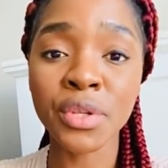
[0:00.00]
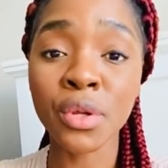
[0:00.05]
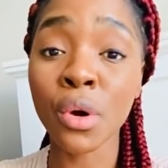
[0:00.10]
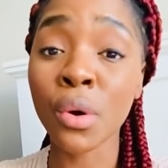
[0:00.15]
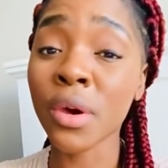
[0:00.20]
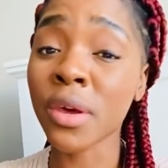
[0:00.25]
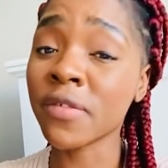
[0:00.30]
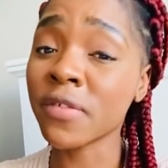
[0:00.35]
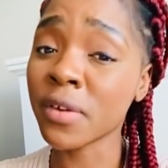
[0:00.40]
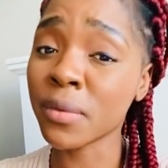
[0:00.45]
Or
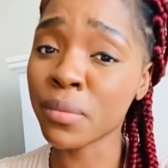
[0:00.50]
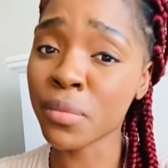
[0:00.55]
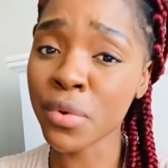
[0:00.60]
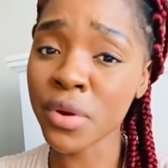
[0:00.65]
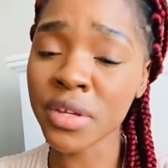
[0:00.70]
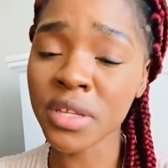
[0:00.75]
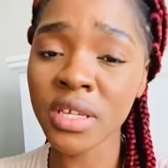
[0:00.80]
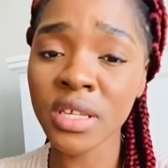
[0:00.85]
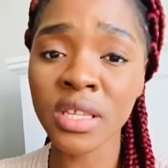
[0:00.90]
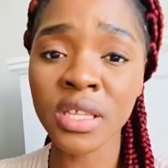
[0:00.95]
if a
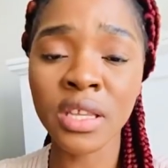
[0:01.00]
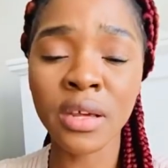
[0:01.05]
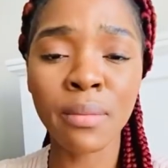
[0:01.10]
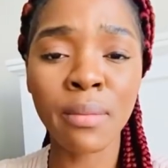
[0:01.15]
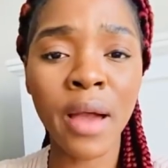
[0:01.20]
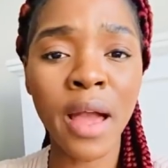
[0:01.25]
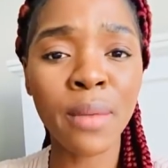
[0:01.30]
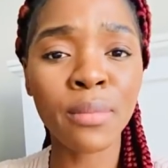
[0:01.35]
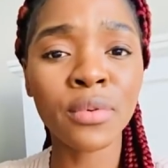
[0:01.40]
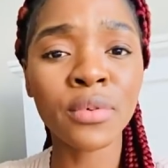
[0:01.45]
priest is in the
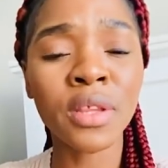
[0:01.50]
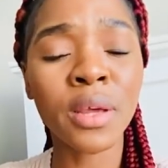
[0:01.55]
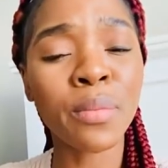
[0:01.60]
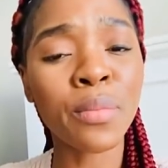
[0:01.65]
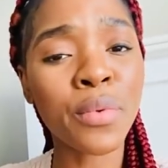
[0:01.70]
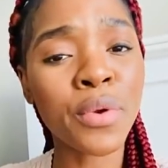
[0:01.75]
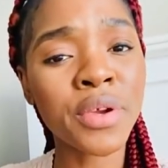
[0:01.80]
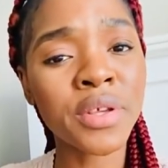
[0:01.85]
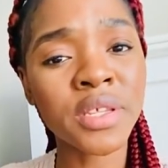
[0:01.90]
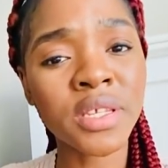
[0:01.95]
Bible, the
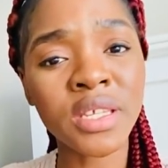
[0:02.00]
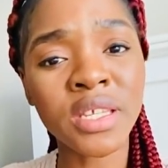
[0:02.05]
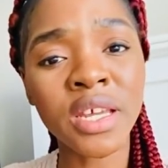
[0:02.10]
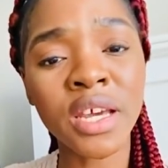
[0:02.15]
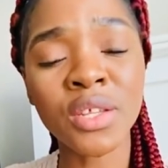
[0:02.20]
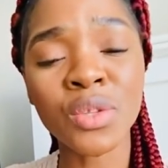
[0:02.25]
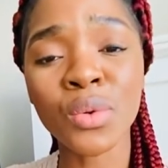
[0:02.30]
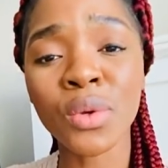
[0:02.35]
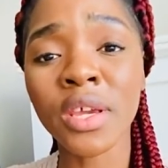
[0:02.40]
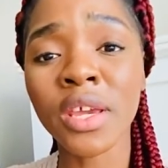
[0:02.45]
priest is there
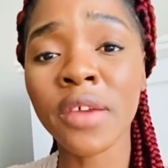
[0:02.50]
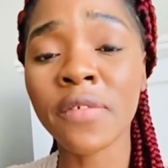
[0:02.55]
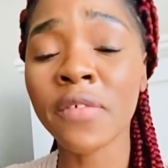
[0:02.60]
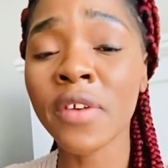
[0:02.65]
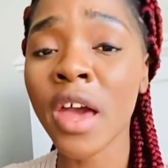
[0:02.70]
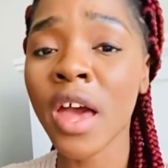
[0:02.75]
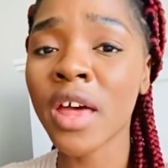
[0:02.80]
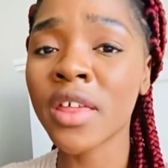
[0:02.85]
to give